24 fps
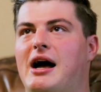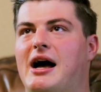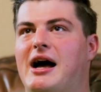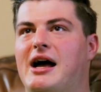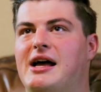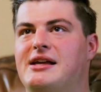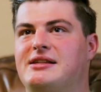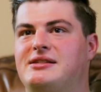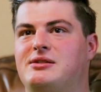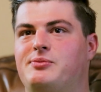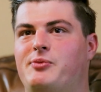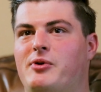
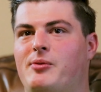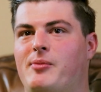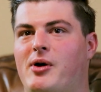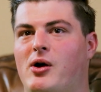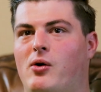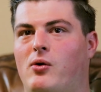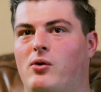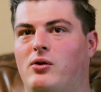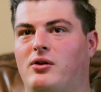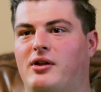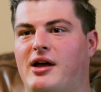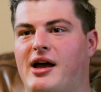I had spent my
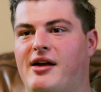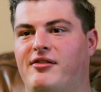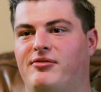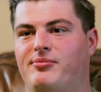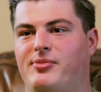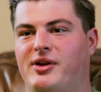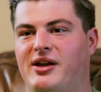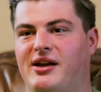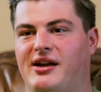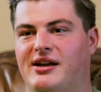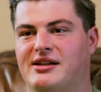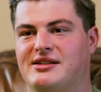whole life
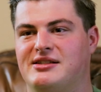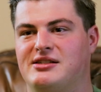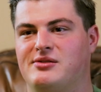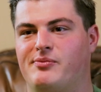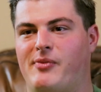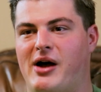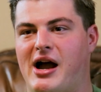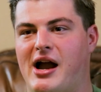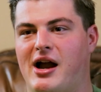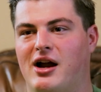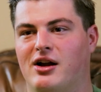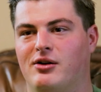being
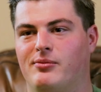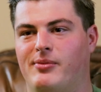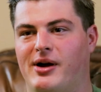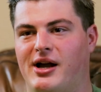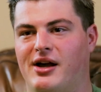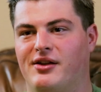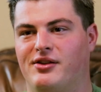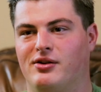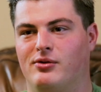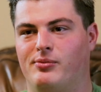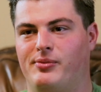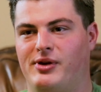inspired
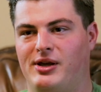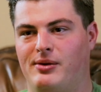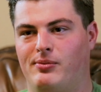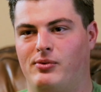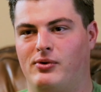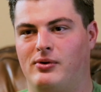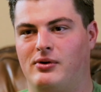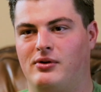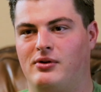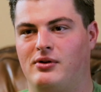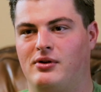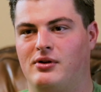by other
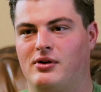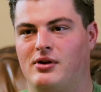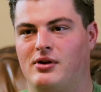people,